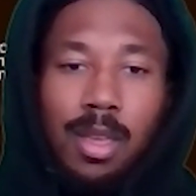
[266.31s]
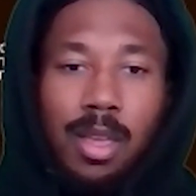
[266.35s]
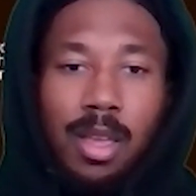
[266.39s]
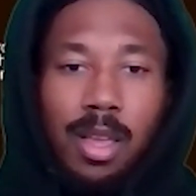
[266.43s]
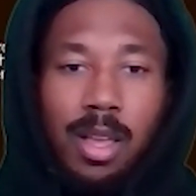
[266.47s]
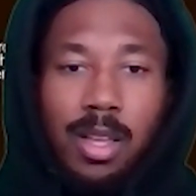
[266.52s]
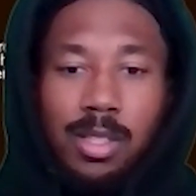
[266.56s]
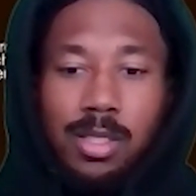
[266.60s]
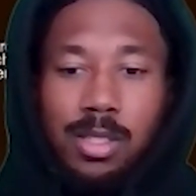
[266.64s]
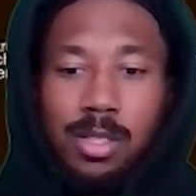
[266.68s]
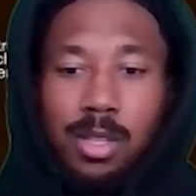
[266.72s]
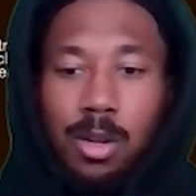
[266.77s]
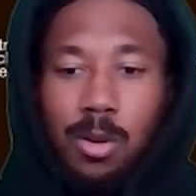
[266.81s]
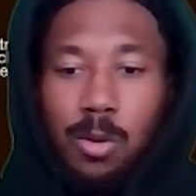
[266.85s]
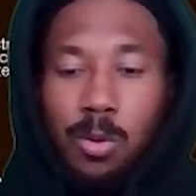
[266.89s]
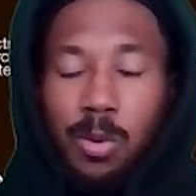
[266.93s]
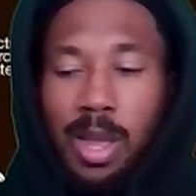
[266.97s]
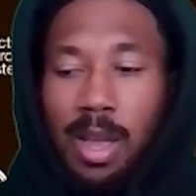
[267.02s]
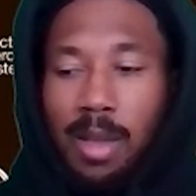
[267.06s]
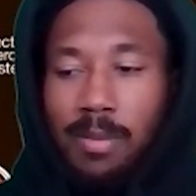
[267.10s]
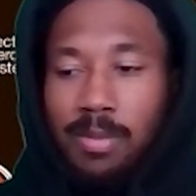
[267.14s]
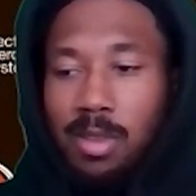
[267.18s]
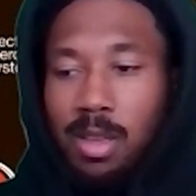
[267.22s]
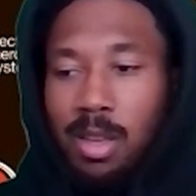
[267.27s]
And so we
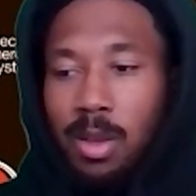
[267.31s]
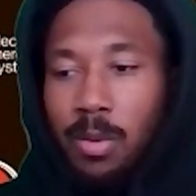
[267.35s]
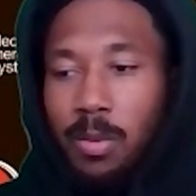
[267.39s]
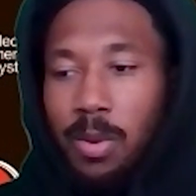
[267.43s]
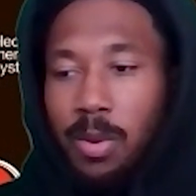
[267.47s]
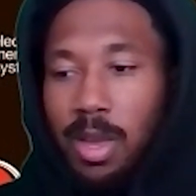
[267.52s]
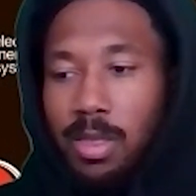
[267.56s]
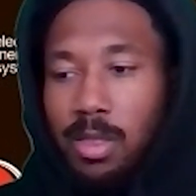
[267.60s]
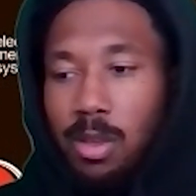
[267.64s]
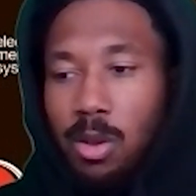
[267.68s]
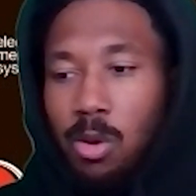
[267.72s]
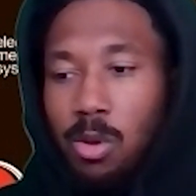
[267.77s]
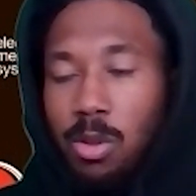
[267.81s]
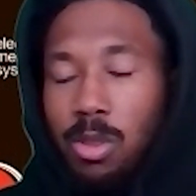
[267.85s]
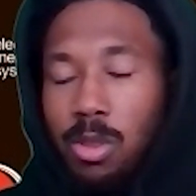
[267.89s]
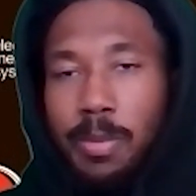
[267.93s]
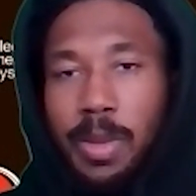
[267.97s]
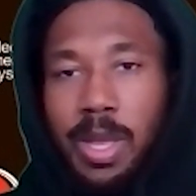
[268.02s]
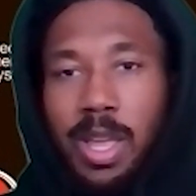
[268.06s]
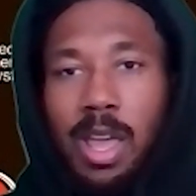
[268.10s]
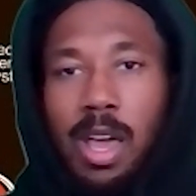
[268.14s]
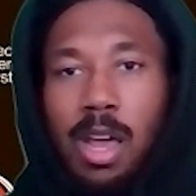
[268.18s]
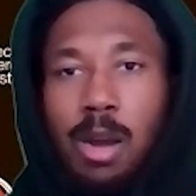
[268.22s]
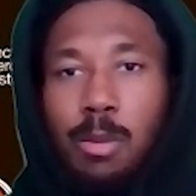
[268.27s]
have to hold them
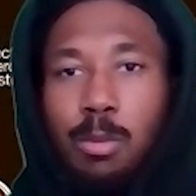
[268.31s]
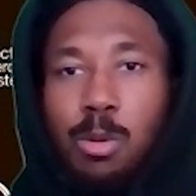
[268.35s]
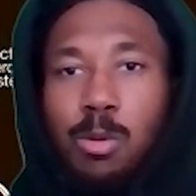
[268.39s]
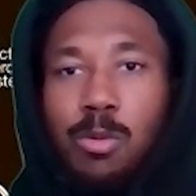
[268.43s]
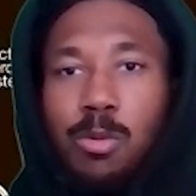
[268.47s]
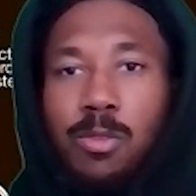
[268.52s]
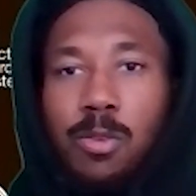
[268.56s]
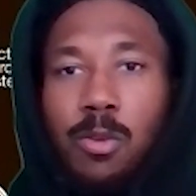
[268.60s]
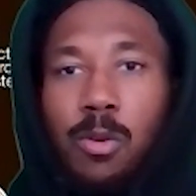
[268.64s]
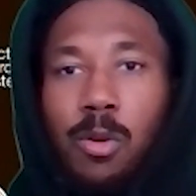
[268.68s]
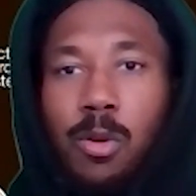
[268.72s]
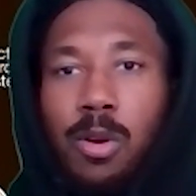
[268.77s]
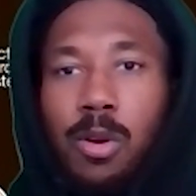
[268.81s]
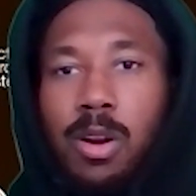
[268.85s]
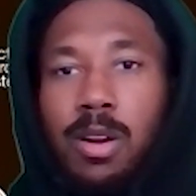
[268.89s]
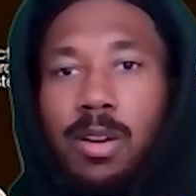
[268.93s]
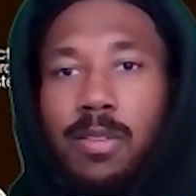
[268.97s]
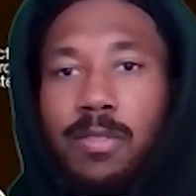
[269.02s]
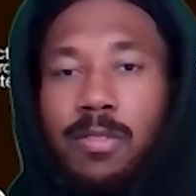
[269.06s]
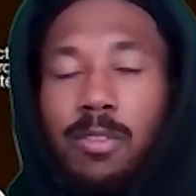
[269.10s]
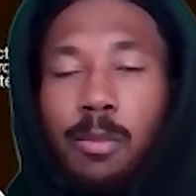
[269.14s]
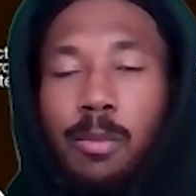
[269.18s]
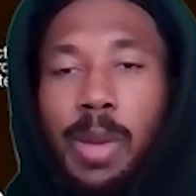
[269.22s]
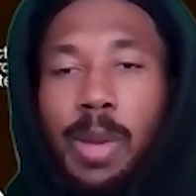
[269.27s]
accountable for
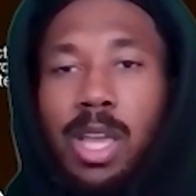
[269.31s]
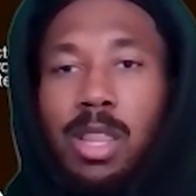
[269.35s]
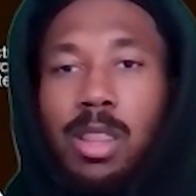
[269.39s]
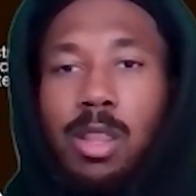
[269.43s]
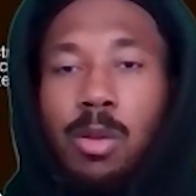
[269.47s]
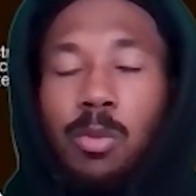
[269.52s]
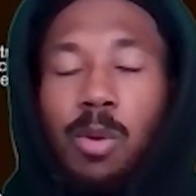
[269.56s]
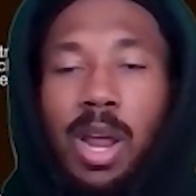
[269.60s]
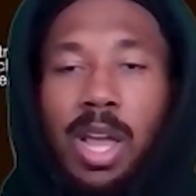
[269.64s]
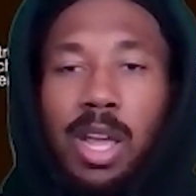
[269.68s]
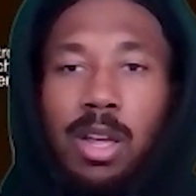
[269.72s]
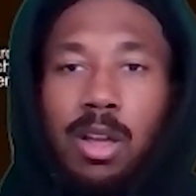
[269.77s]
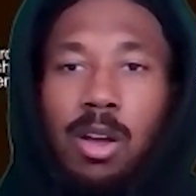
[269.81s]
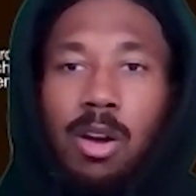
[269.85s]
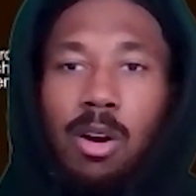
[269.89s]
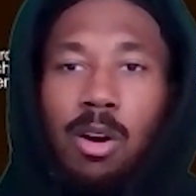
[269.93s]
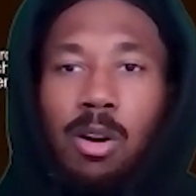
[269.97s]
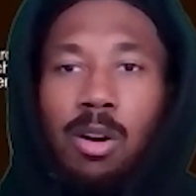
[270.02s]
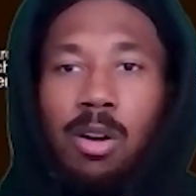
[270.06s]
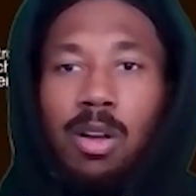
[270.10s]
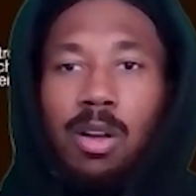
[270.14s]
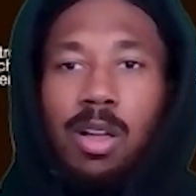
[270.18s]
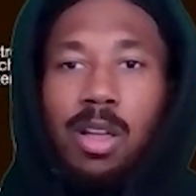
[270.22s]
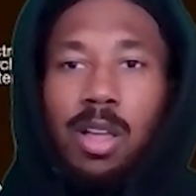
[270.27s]
making the right
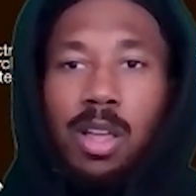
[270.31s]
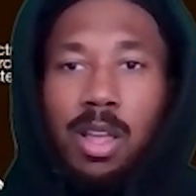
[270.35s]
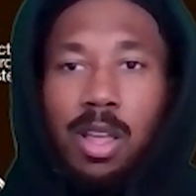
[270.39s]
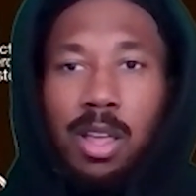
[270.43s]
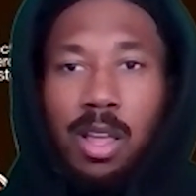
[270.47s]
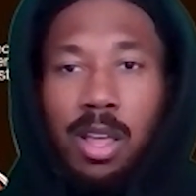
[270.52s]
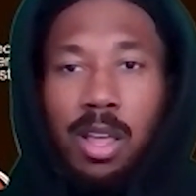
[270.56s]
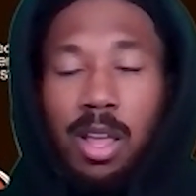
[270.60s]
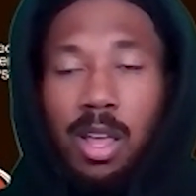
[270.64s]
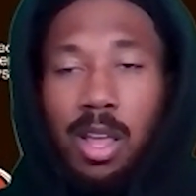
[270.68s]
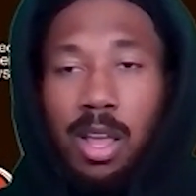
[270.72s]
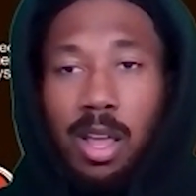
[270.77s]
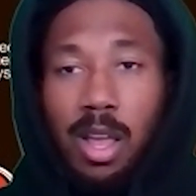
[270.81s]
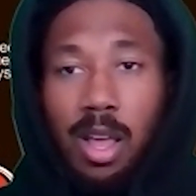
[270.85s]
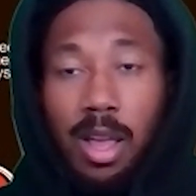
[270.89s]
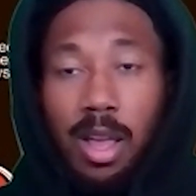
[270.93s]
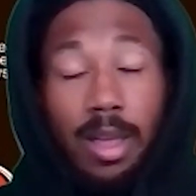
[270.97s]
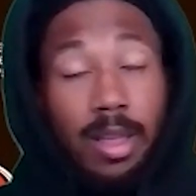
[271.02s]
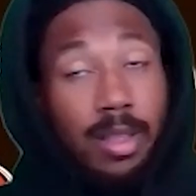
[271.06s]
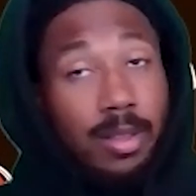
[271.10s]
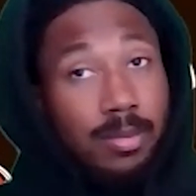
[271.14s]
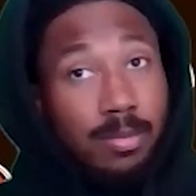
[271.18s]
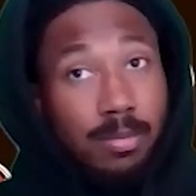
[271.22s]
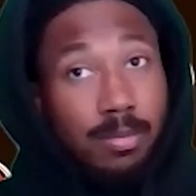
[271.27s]
call
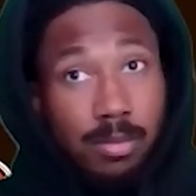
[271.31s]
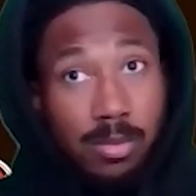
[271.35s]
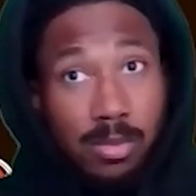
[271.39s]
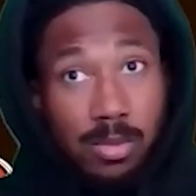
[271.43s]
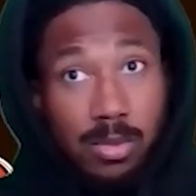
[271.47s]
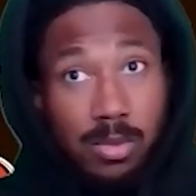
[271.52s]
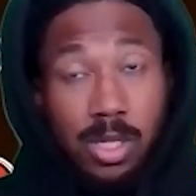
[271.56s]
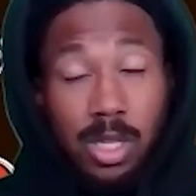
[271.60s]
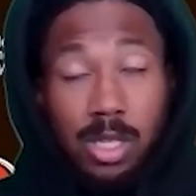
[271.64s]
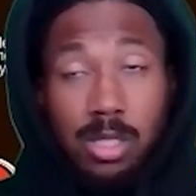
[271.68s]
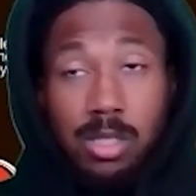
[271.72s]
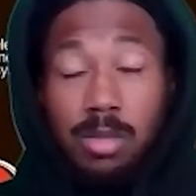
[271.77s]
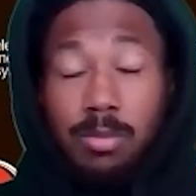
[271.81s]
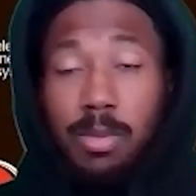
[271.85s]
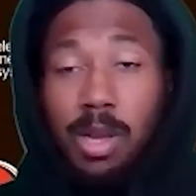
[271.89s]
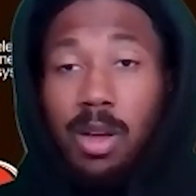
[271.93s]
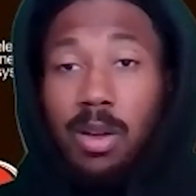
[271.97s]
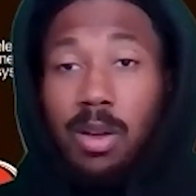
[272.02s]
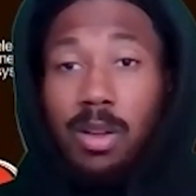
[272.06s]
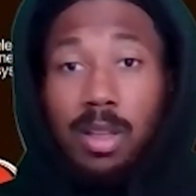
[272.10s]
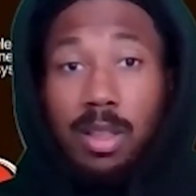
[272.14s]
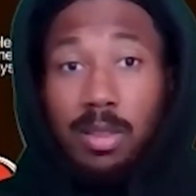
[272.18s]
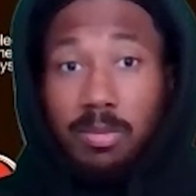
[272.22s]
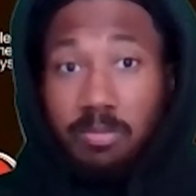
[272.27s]
just
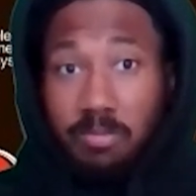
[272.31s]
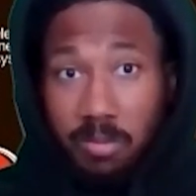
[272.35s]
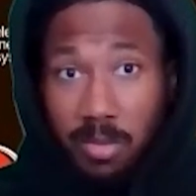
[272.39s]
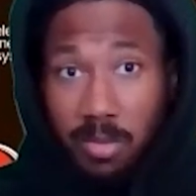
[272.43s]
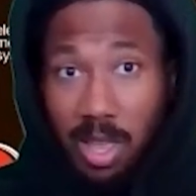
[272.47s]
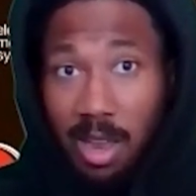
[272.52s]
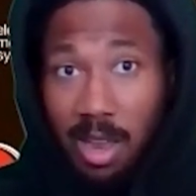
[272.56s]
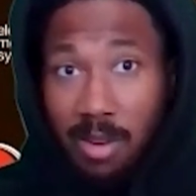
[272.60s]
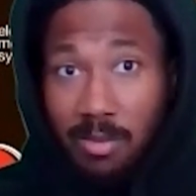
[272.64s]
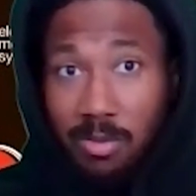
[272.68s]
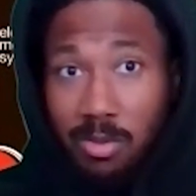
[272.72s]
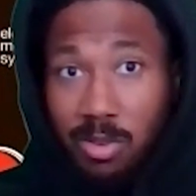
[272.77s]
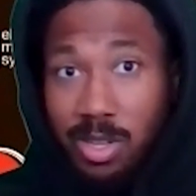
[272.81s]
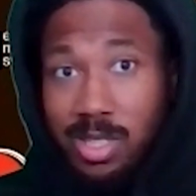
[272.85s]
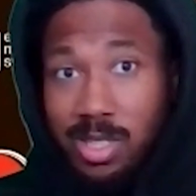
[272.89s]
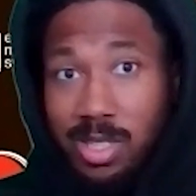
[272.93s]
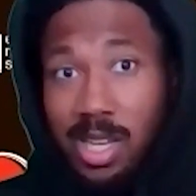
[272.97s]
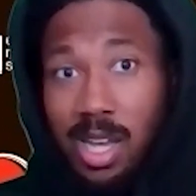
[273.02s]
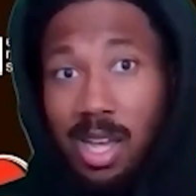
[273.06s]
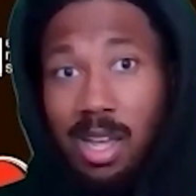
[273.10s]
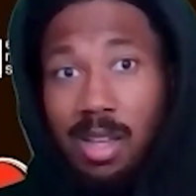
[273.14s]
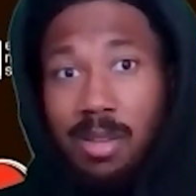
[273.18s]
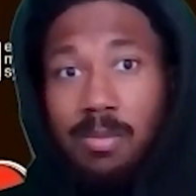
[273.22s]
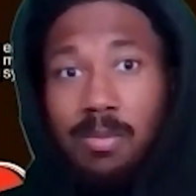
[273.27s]
about every
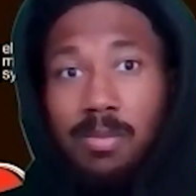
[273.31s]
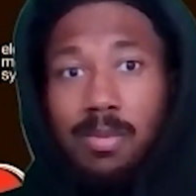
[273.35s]
time.